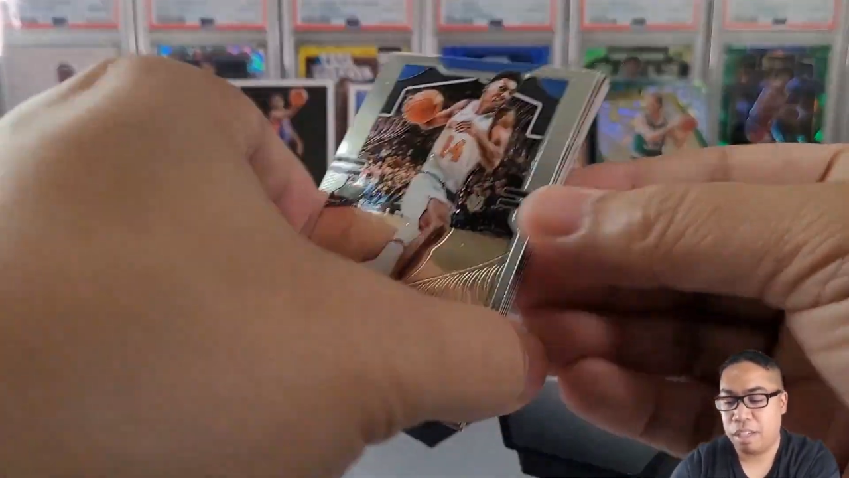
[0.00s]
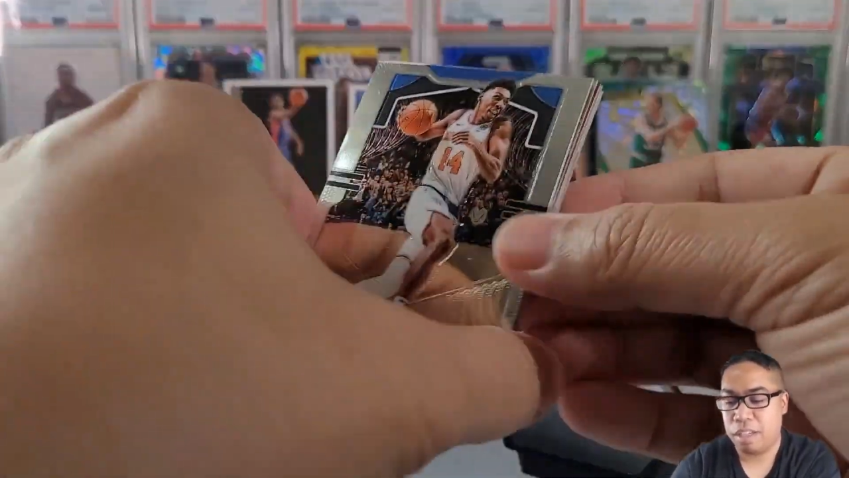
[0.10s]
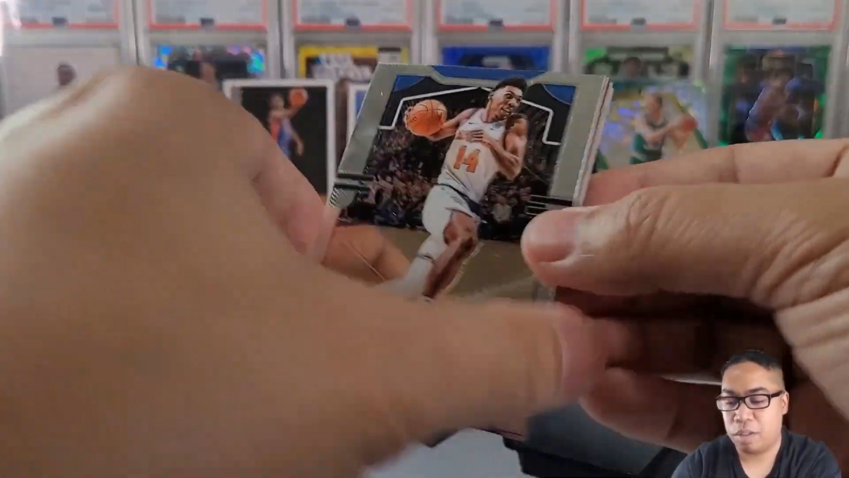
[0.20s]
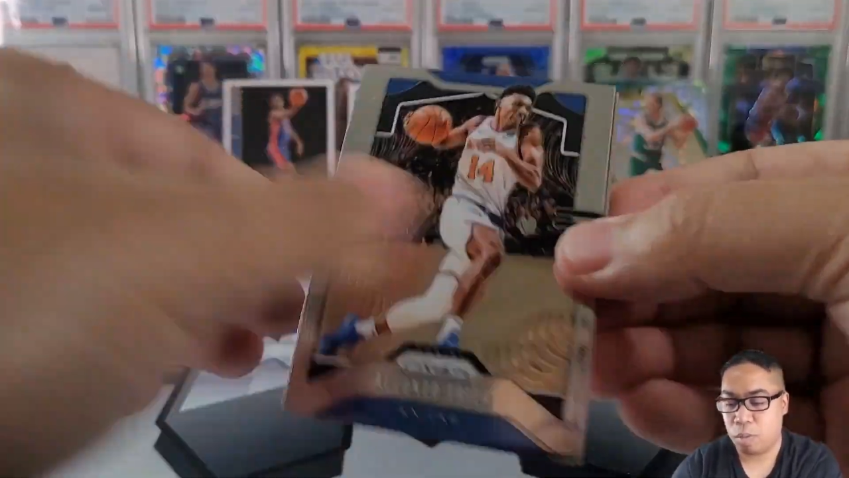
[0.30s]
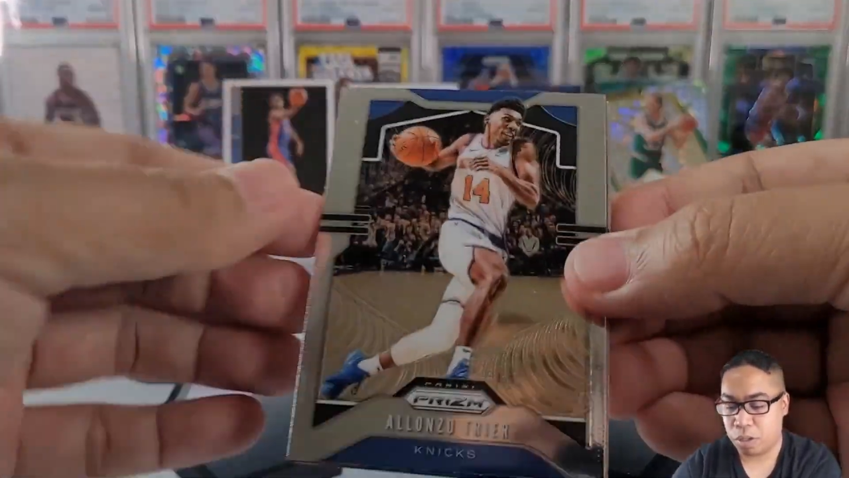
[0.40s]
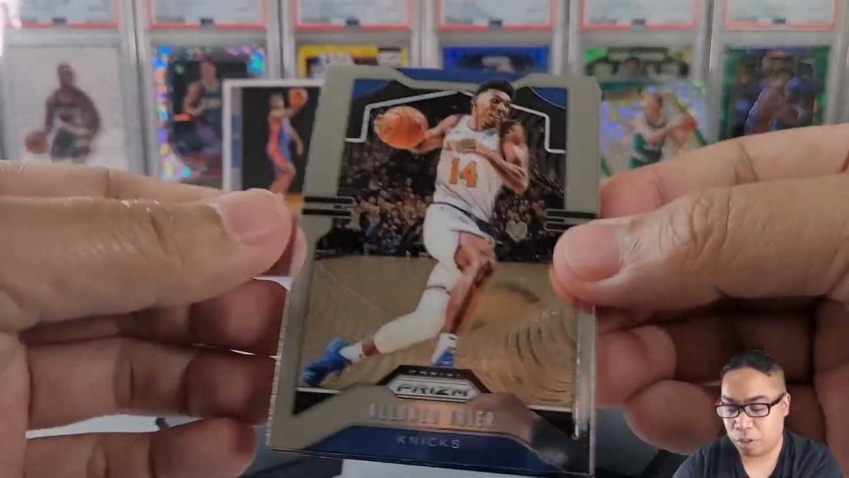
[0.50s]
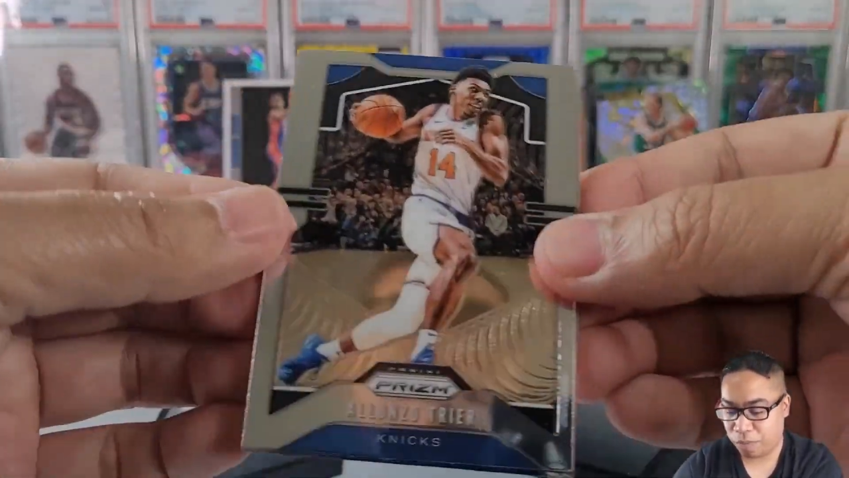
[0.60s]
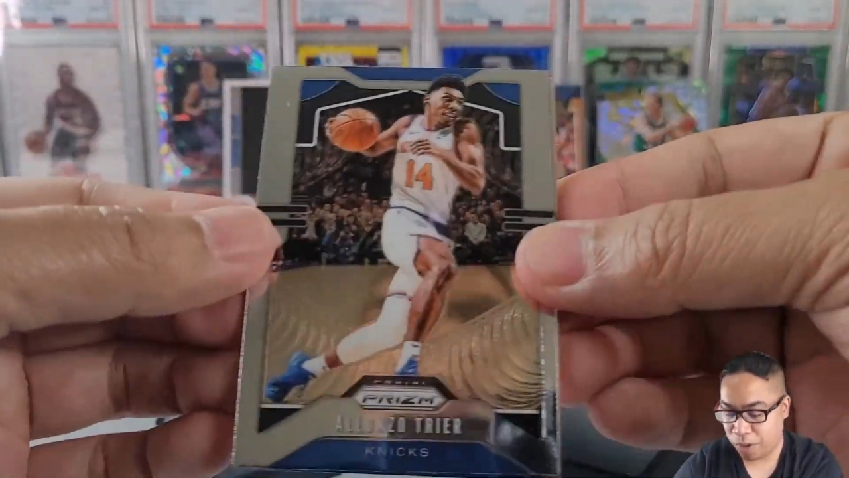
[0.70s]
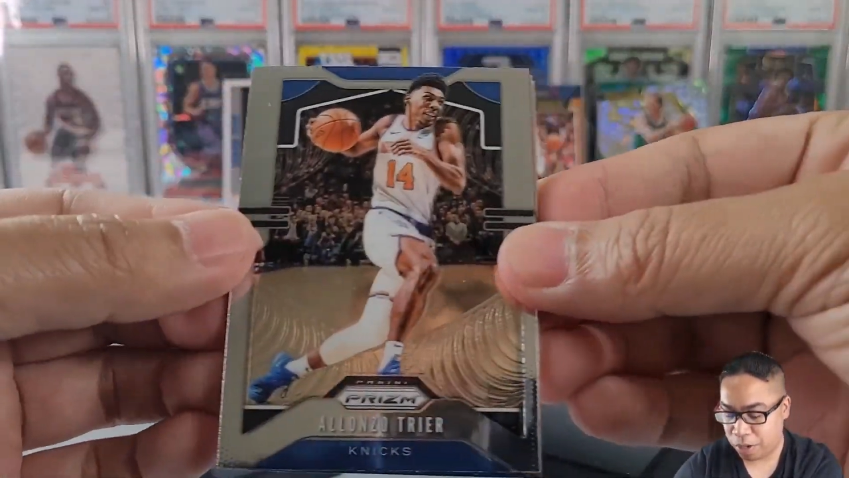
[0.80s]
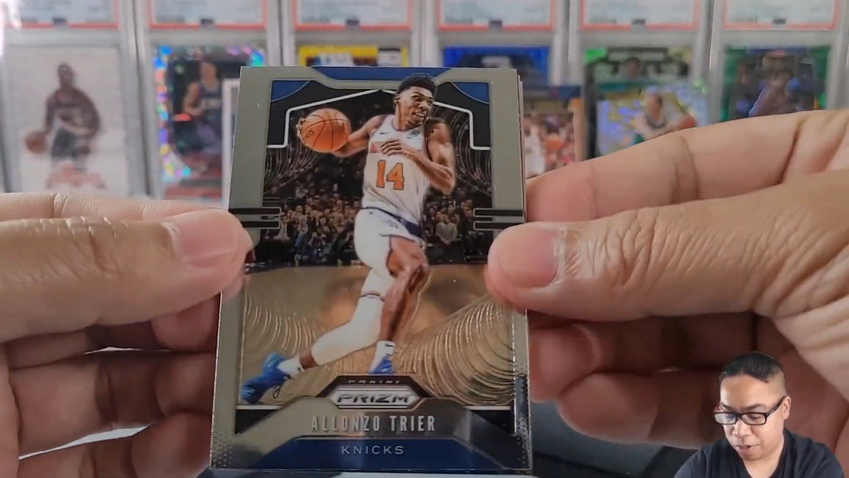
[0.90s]
Let's cross our
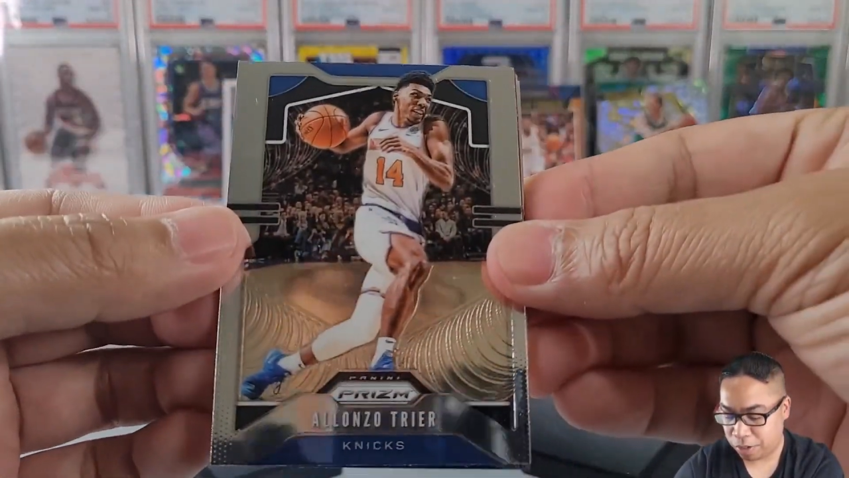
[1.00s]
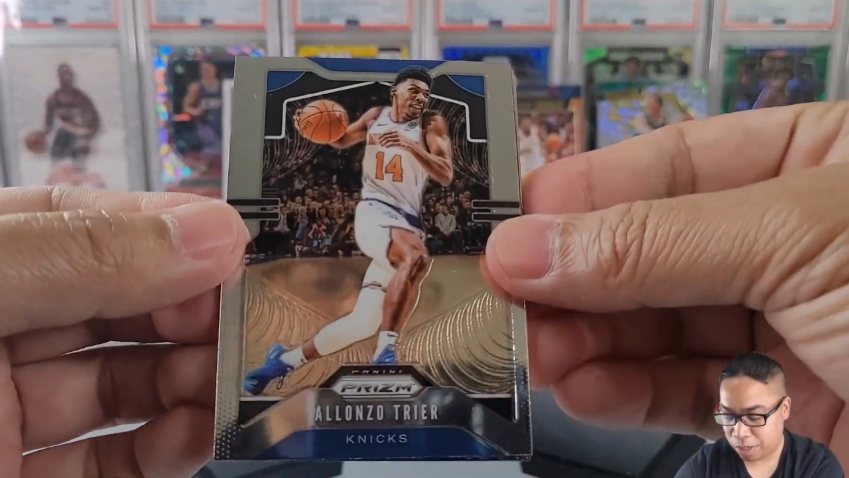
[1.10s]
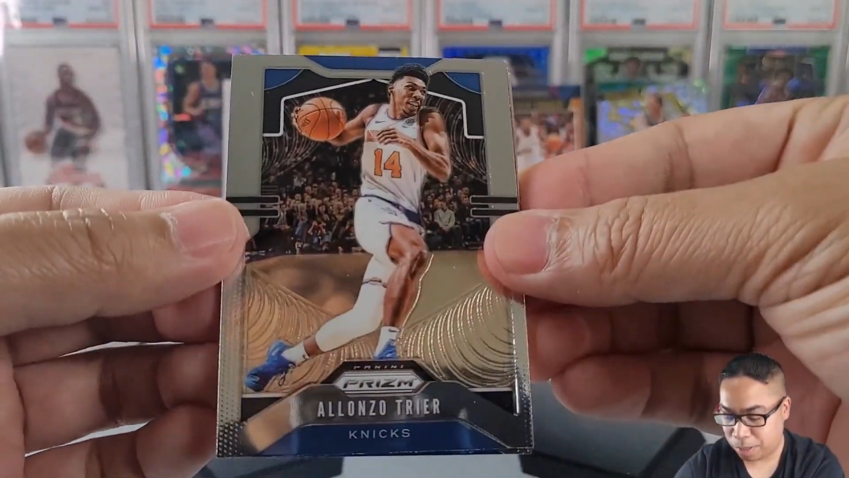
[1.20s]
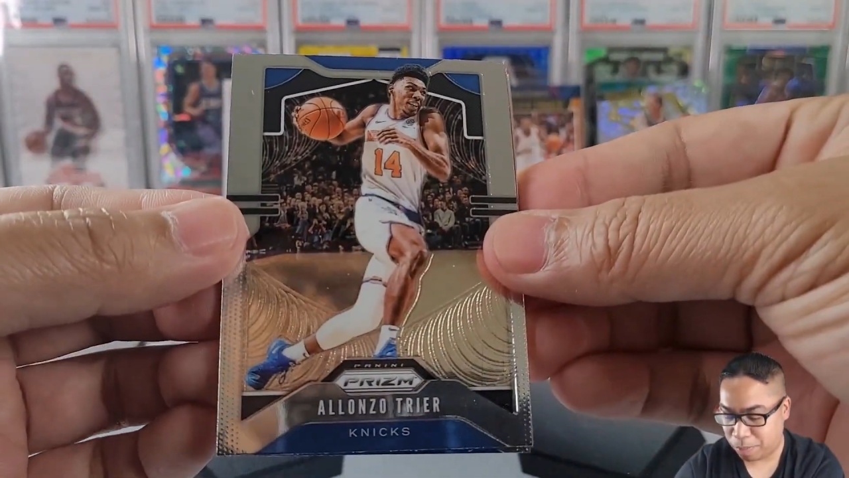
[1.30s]
fingers.